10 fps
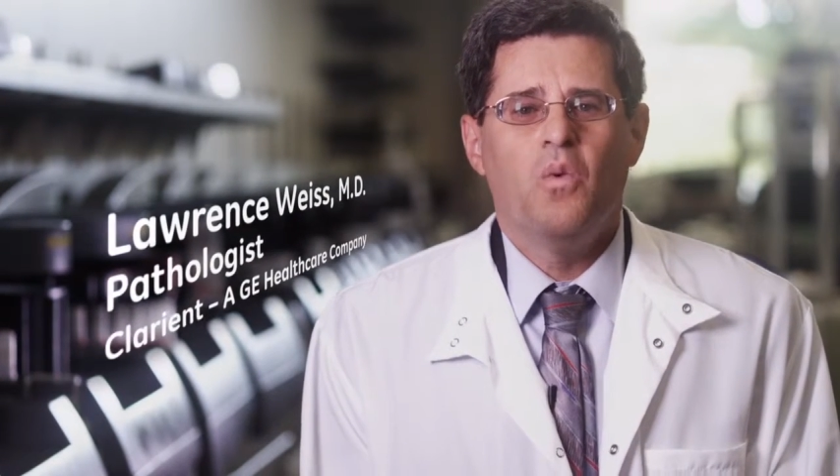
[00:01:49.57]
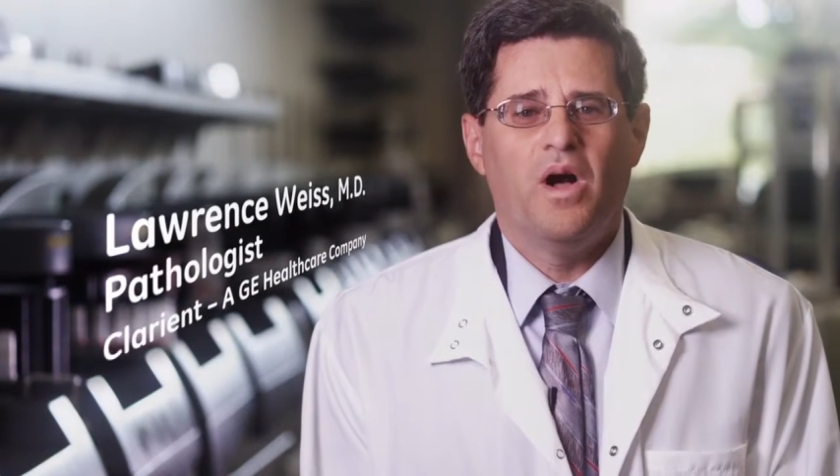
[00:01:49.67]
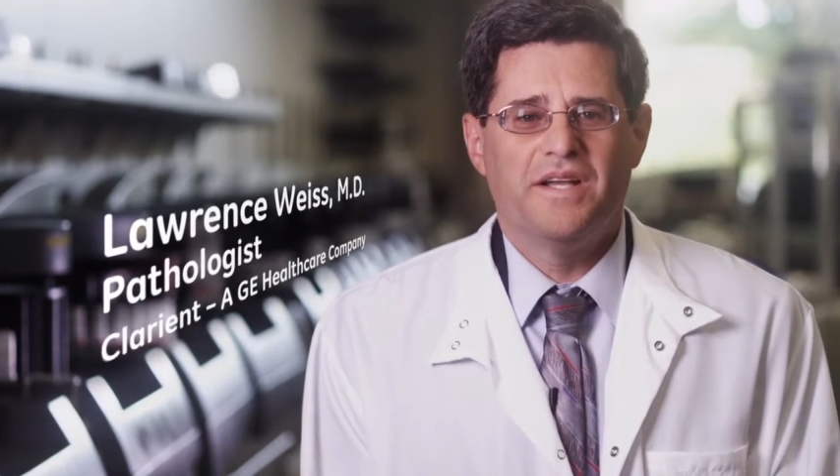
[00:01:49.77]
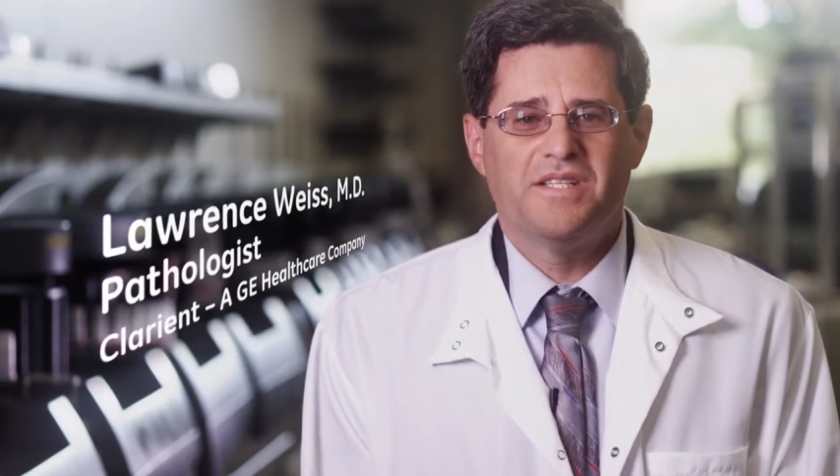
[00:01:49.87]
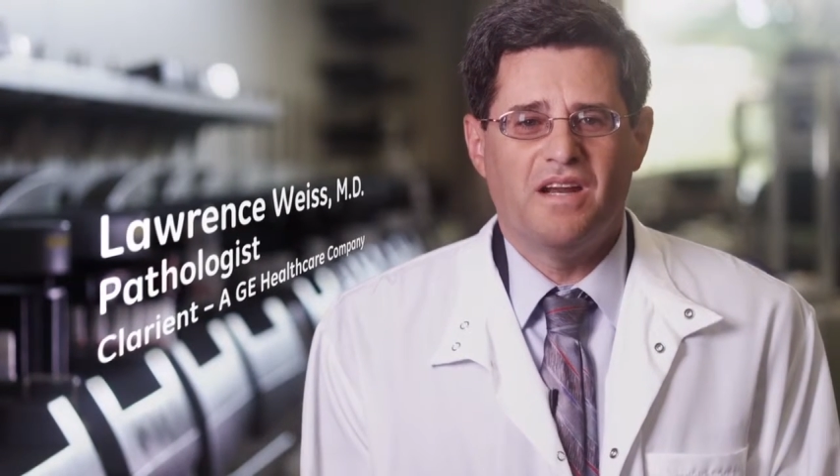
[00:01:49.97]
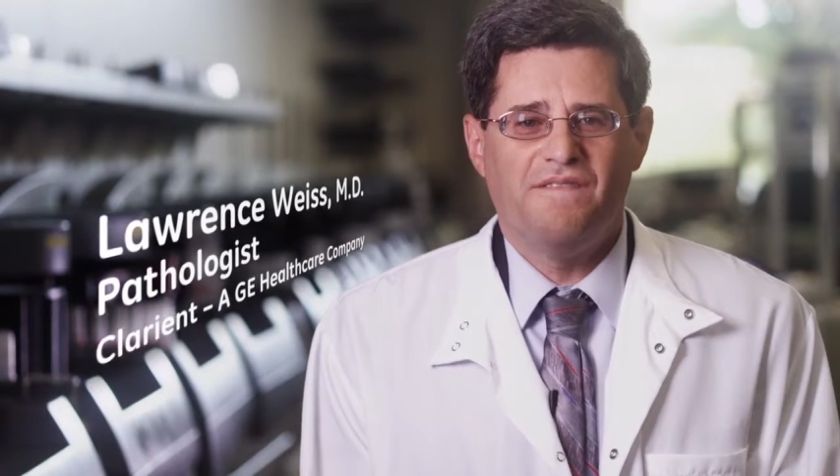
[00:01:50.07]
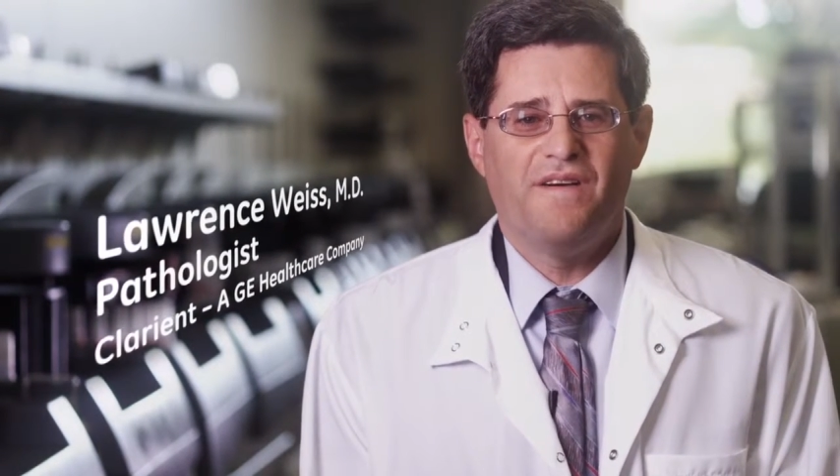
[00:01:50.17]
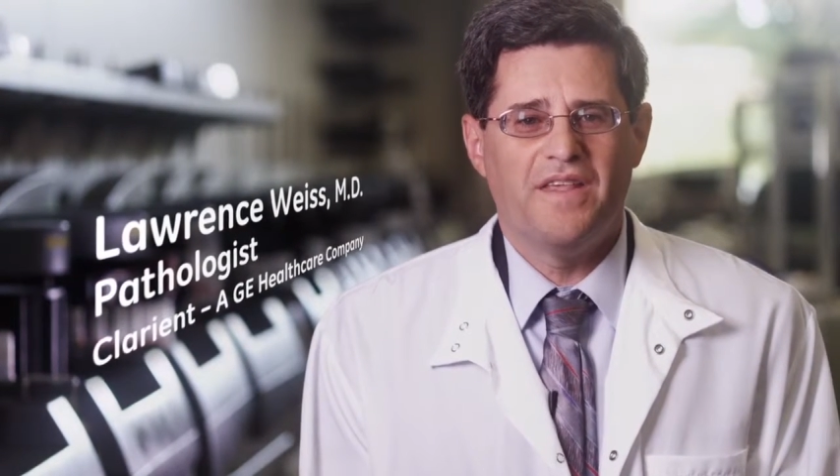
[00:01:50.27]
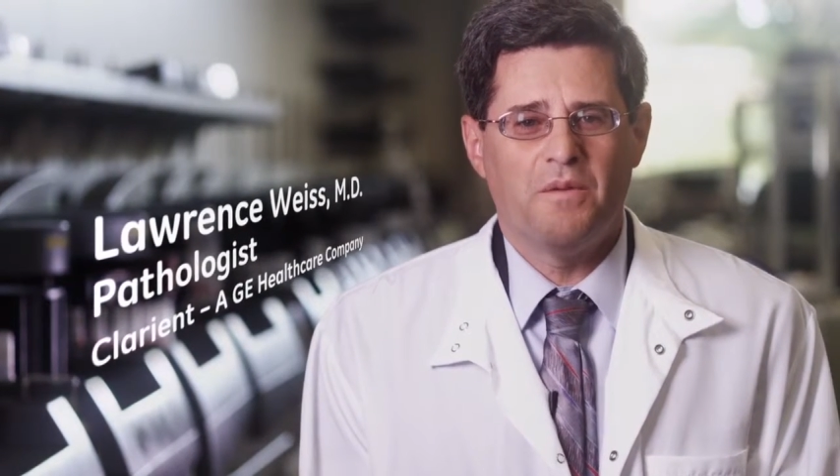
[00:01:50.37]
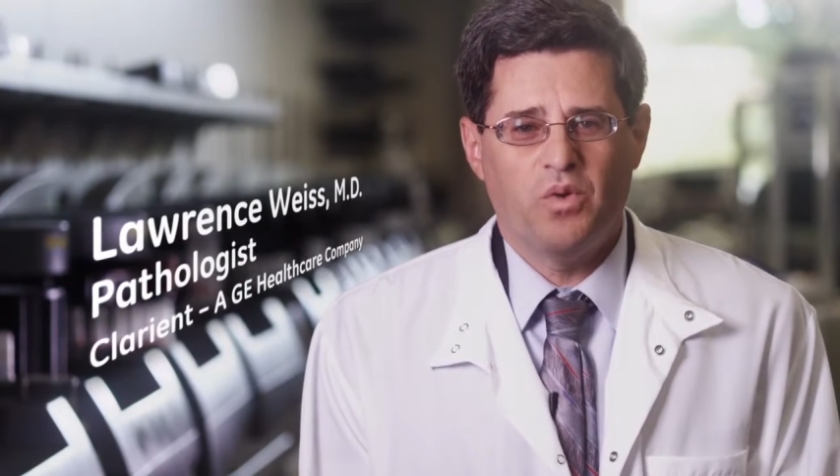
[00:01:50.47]
While
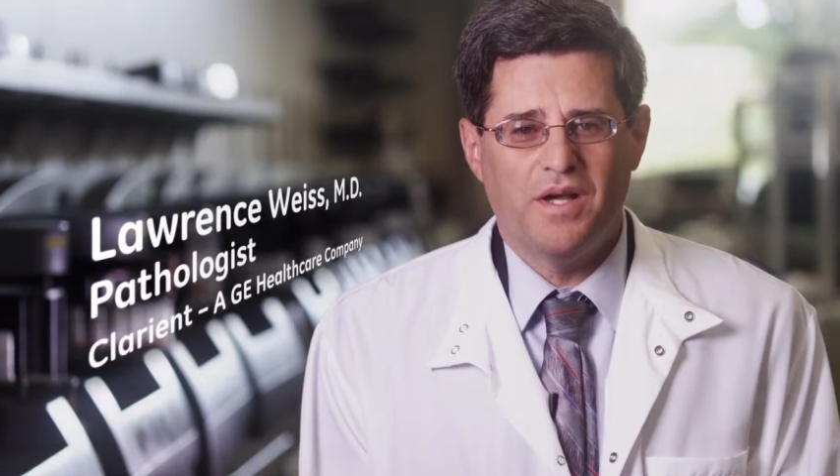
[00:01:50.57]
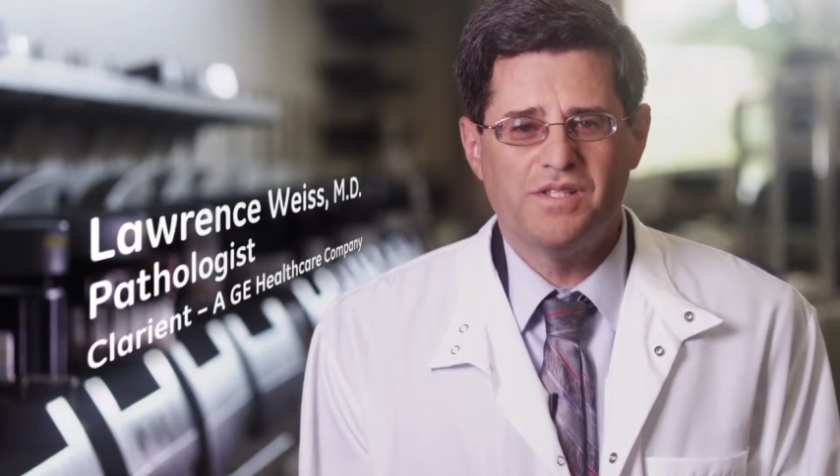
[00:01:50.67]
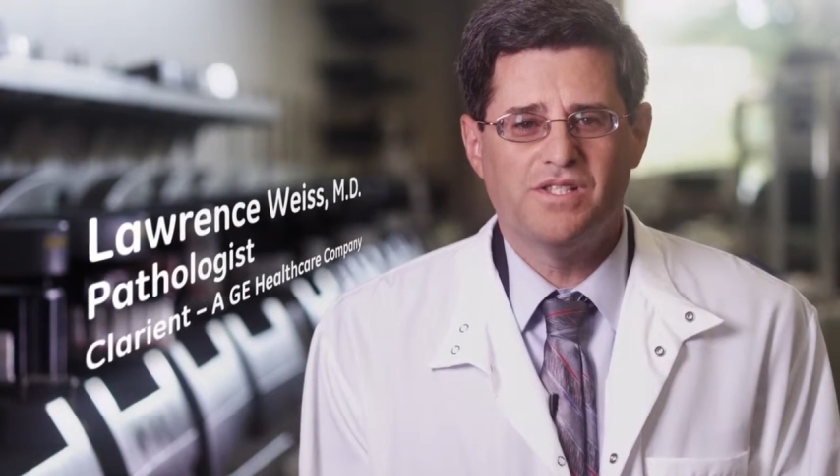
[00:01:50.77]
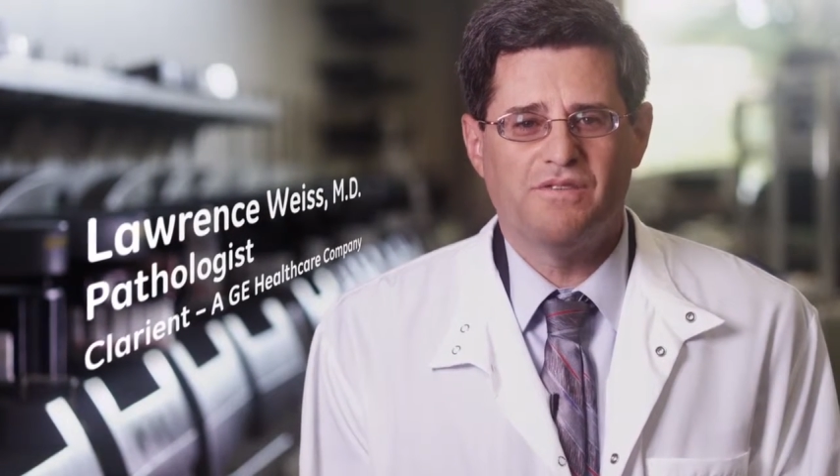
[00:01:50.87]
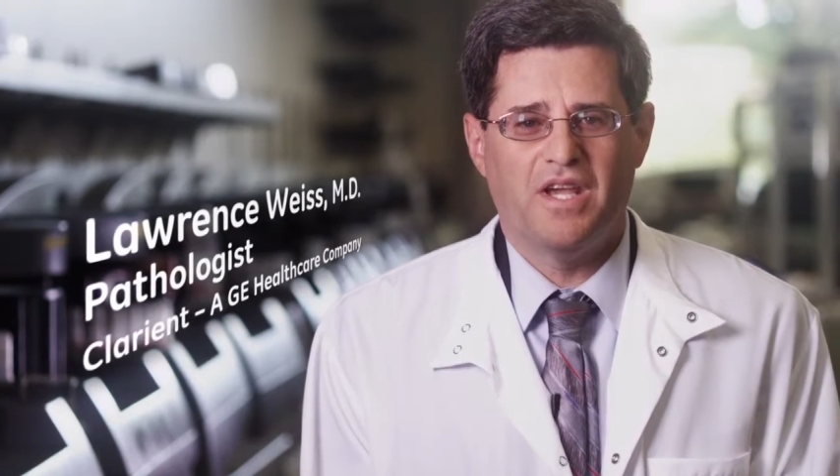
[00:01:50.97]
identifying the presence